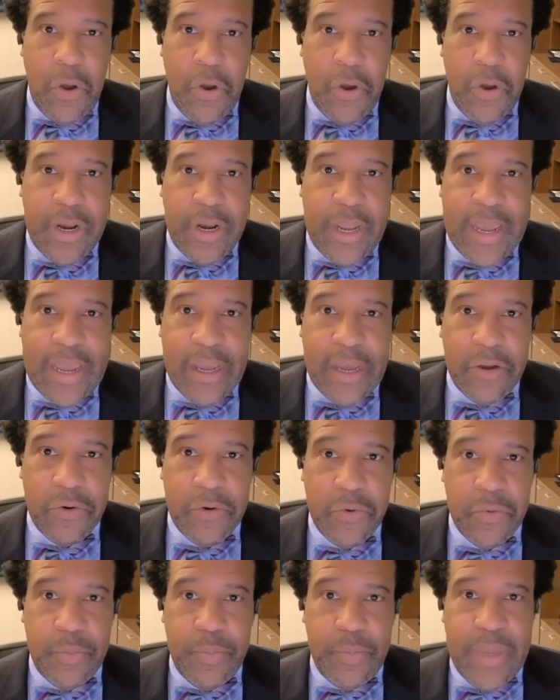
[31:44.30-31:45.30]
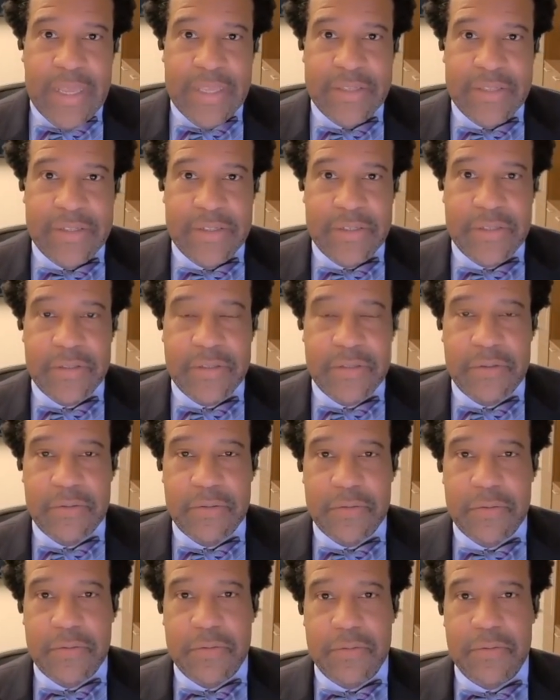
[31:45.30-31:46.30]
on how to best
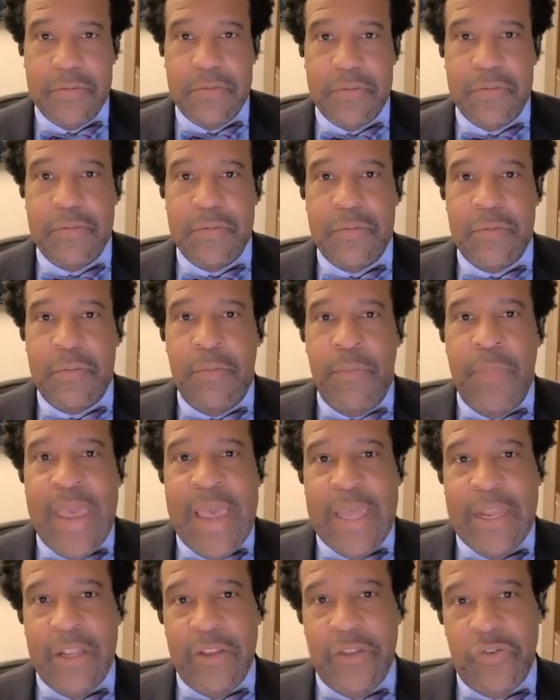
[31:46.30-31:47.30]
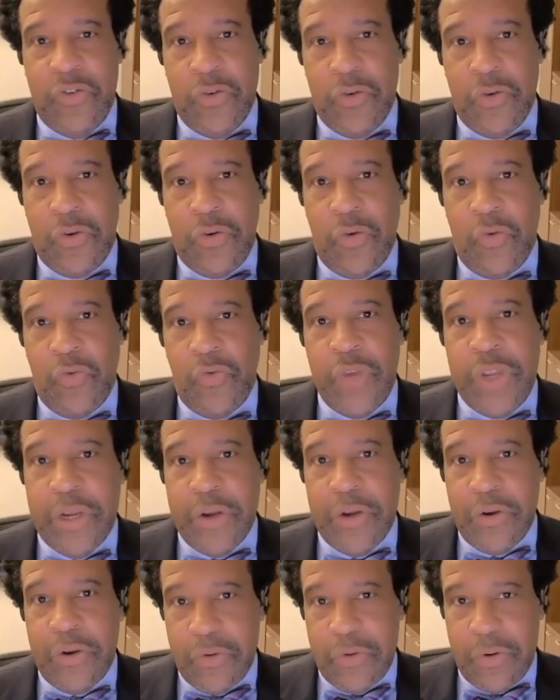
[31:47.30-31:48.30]
manage your
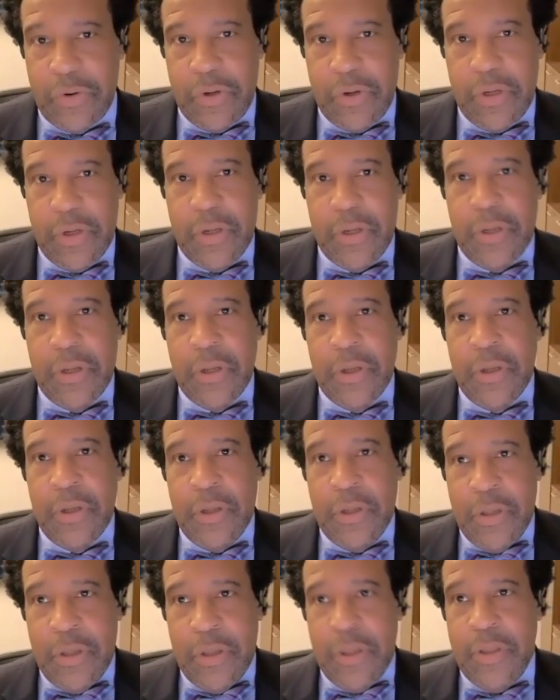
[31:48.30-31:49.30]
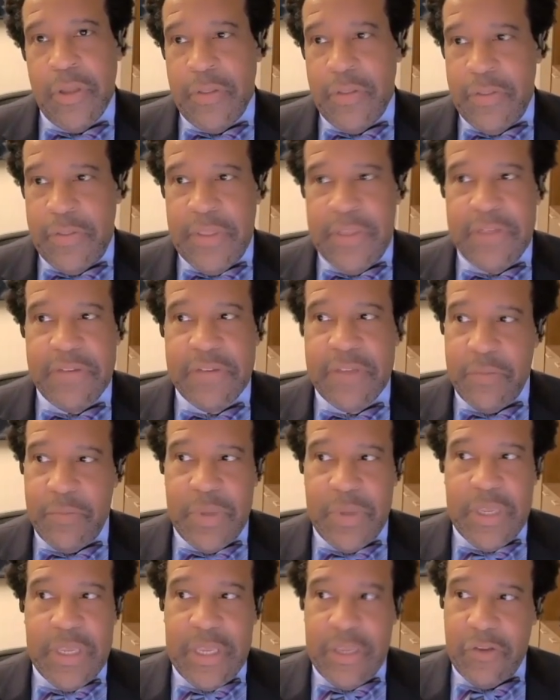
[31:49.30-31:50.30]
career. This
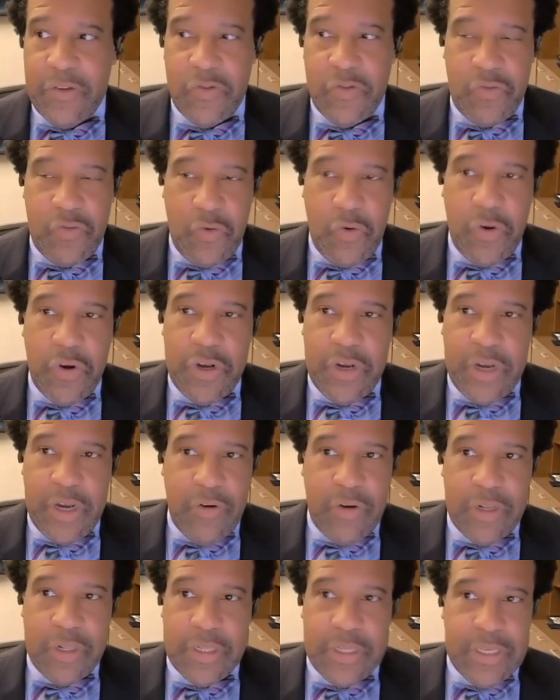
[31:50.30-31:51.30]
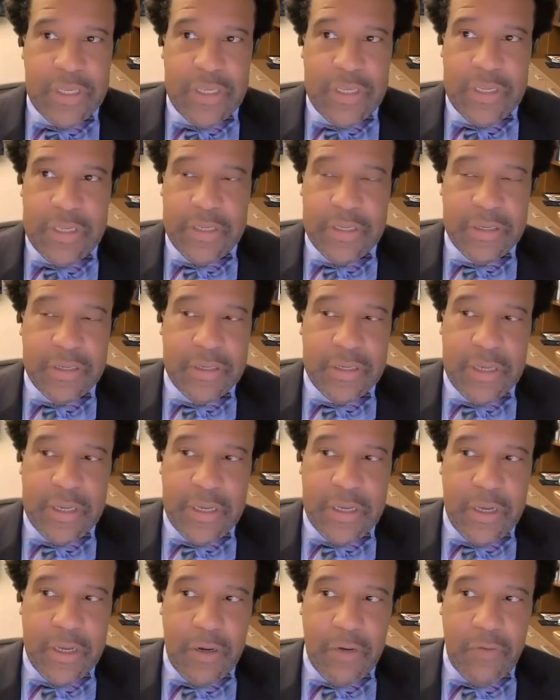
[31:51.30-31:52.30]
can be extraordinarily
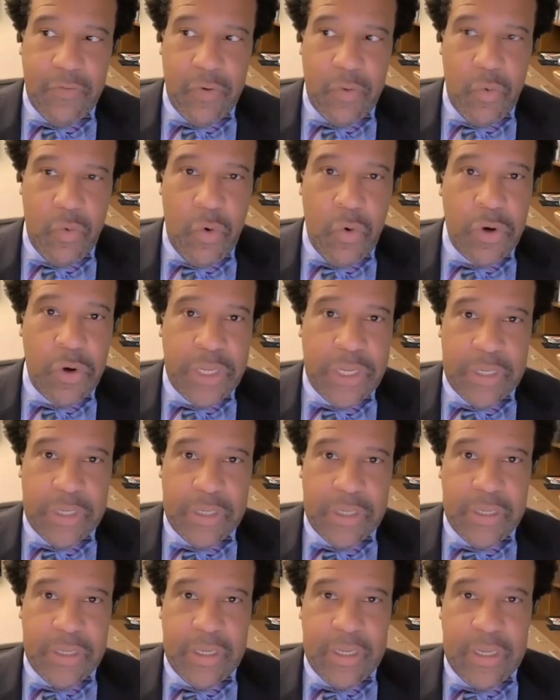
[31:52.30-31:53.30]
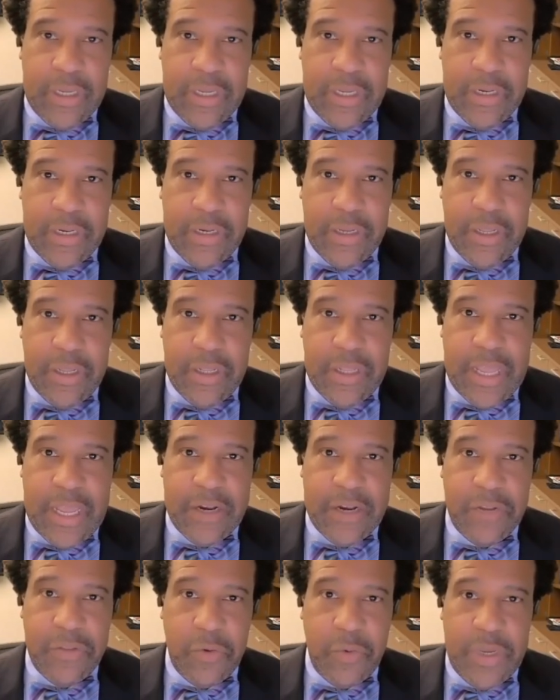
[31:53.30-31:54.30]
uh, rewarding in a
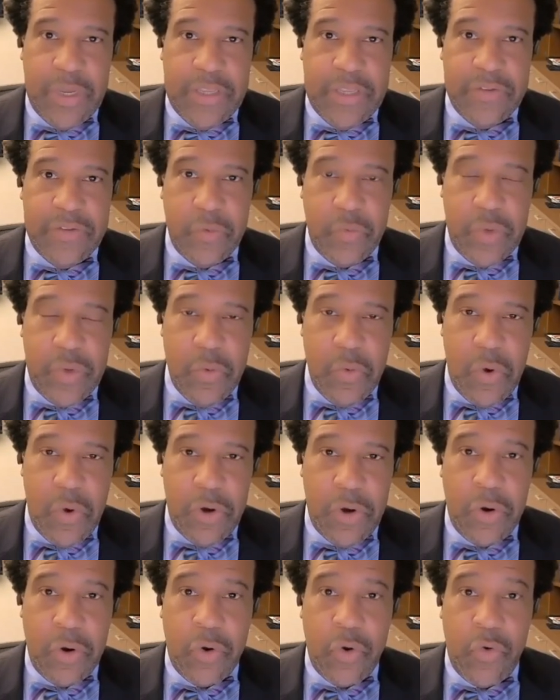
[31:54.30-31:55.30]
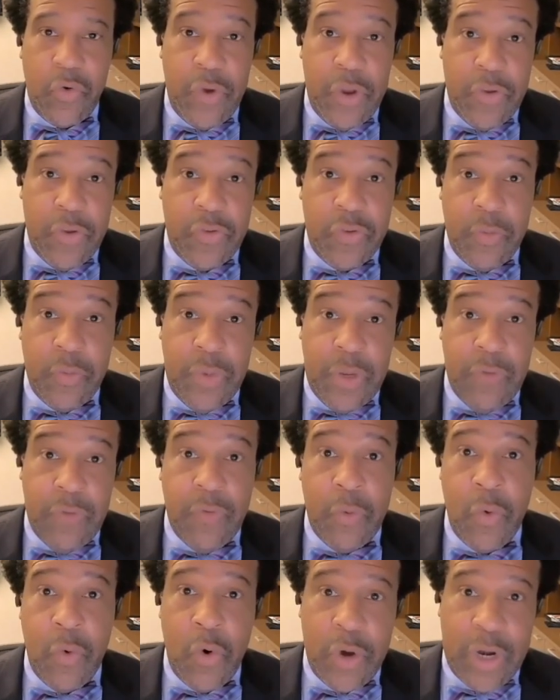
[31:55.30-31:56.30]
lot of the ways that we want our careers to be
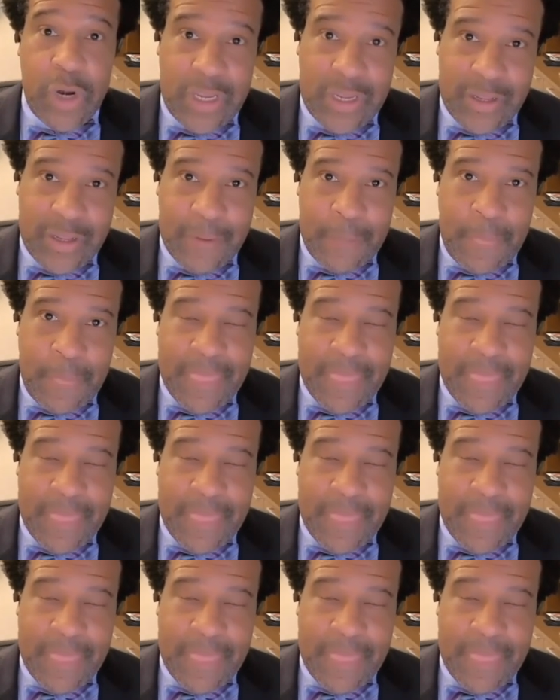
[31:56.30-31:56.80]
rewarding,